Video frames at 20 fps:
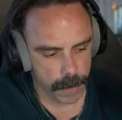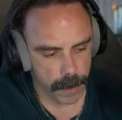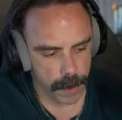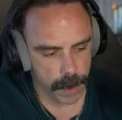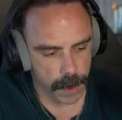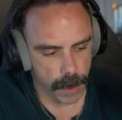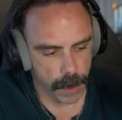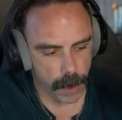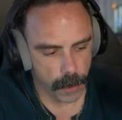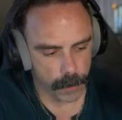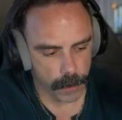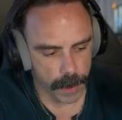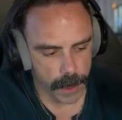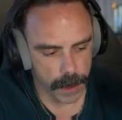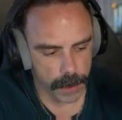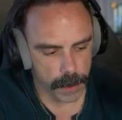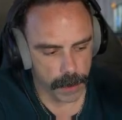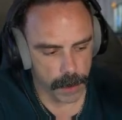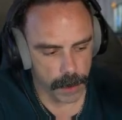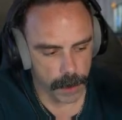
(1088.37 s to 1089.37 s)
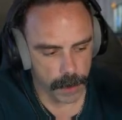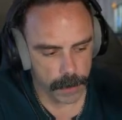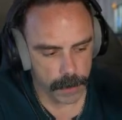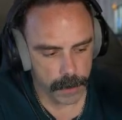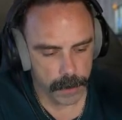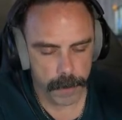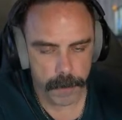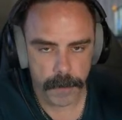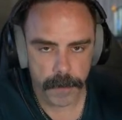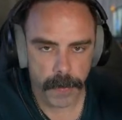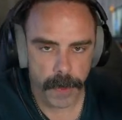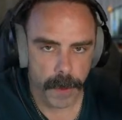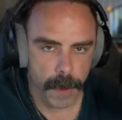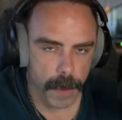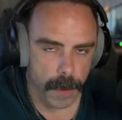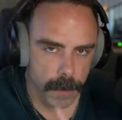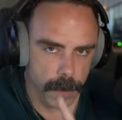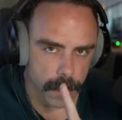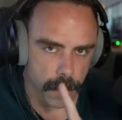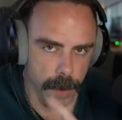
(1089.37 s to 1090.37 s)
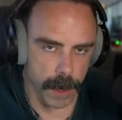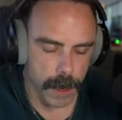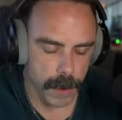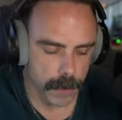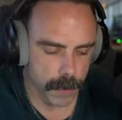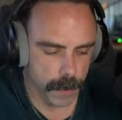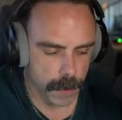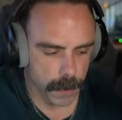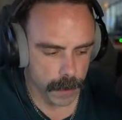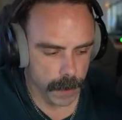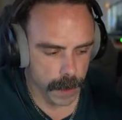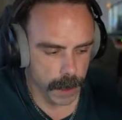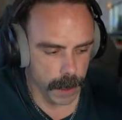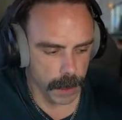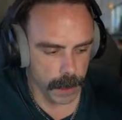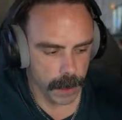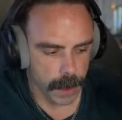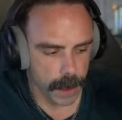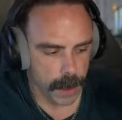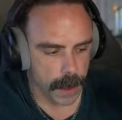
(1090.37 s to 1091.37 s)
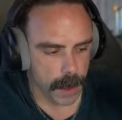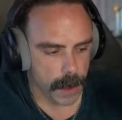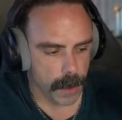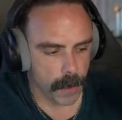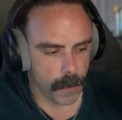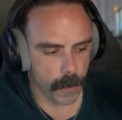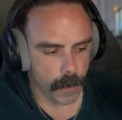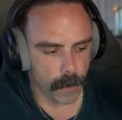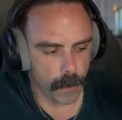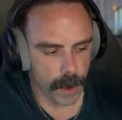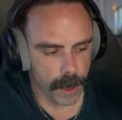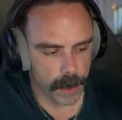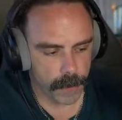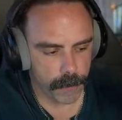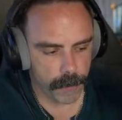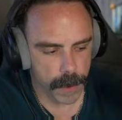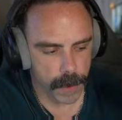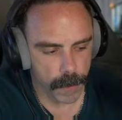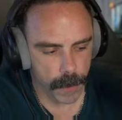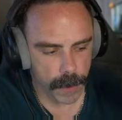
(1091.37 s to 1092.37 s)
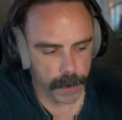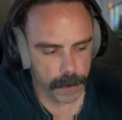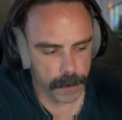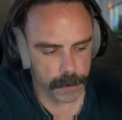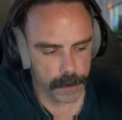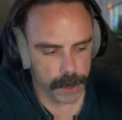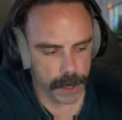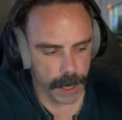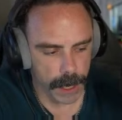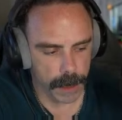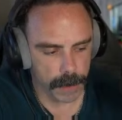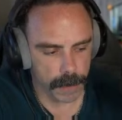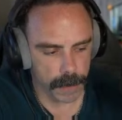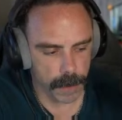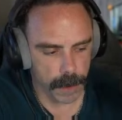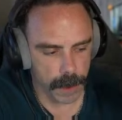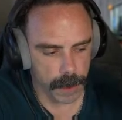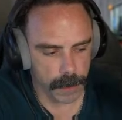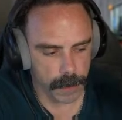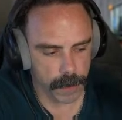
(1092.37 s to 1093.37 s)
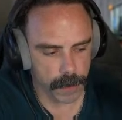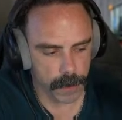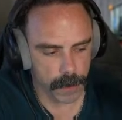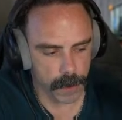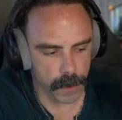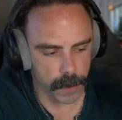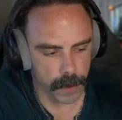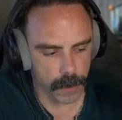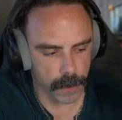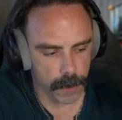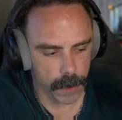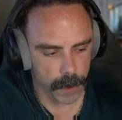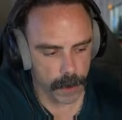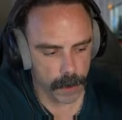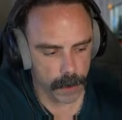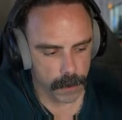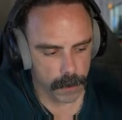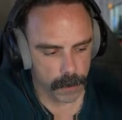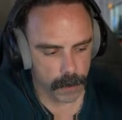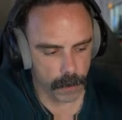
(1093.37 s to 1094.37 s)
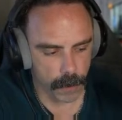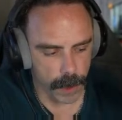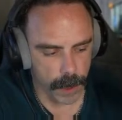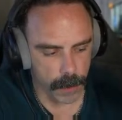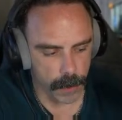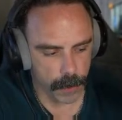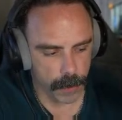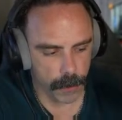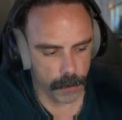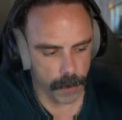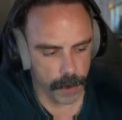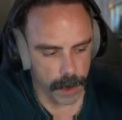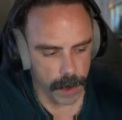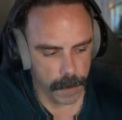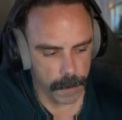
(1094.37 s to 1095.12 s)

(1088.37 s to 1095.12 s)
only in this. So here's the thing. What if we were to change this to 23?